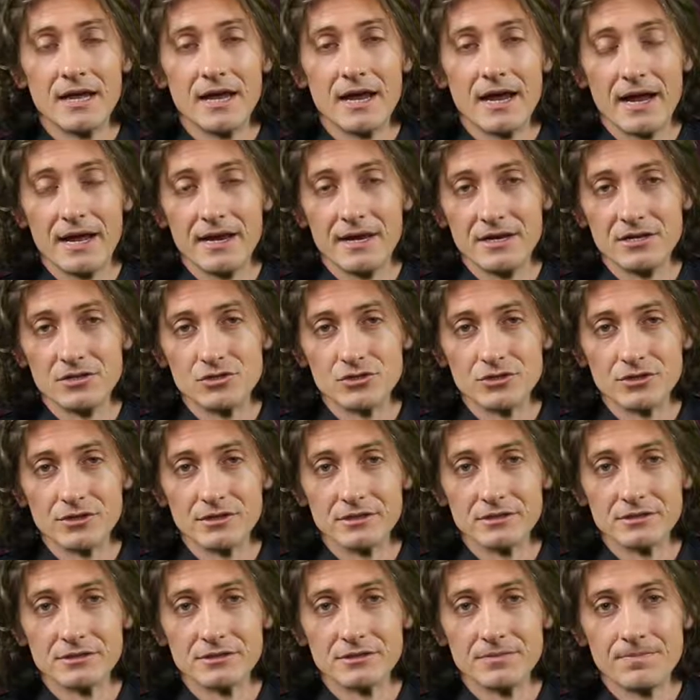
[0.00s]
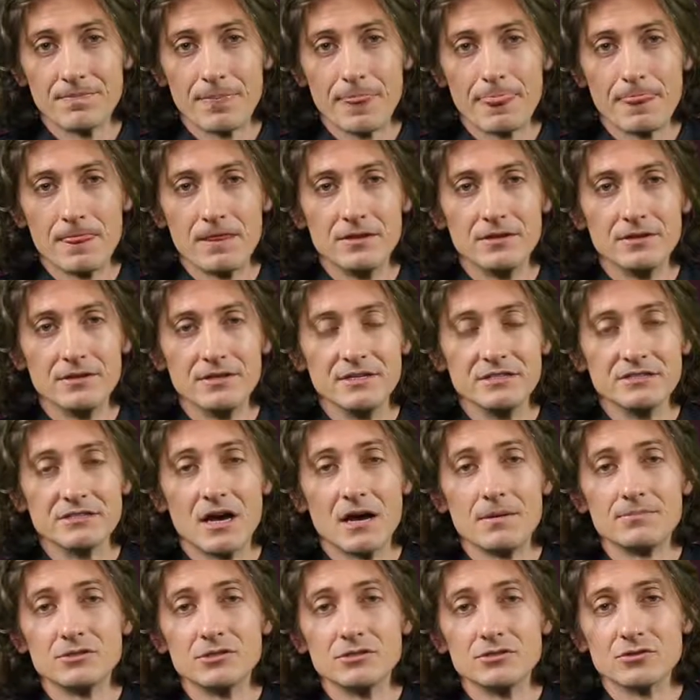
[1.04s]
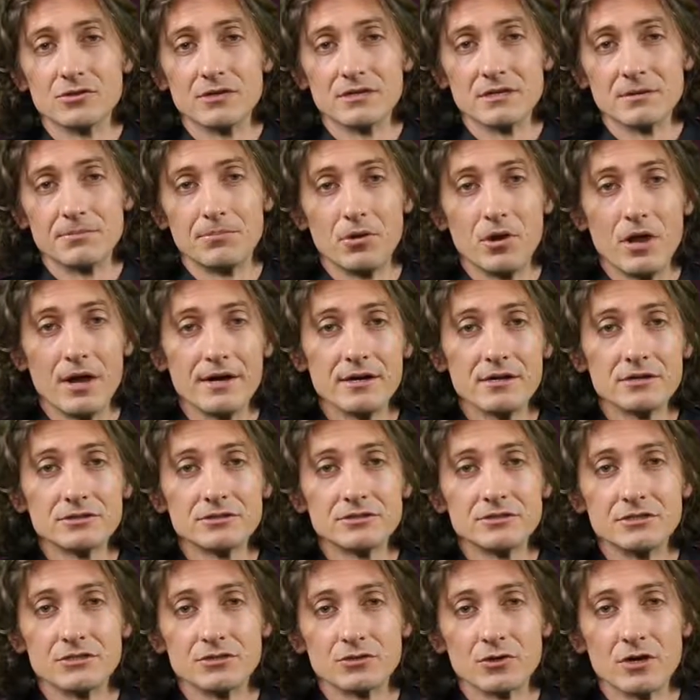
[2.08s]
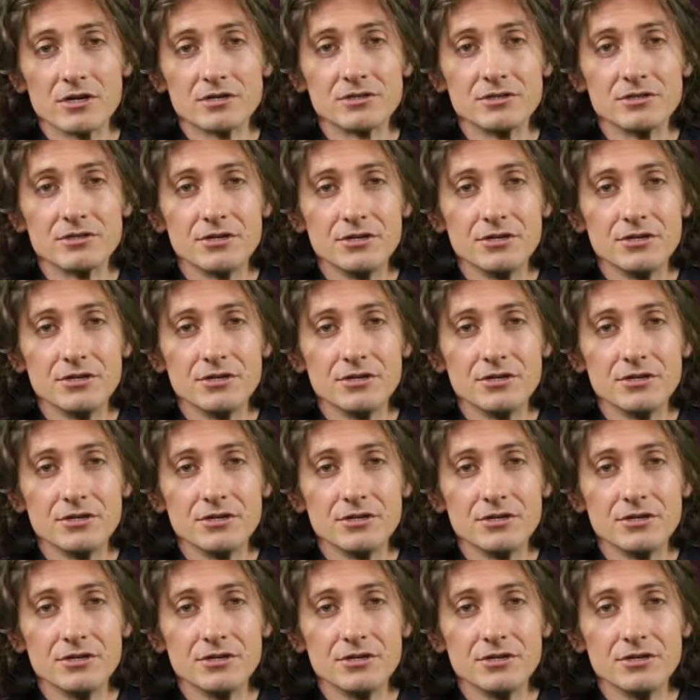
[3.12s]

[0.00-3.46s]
and insurance. These options are at the player's discretion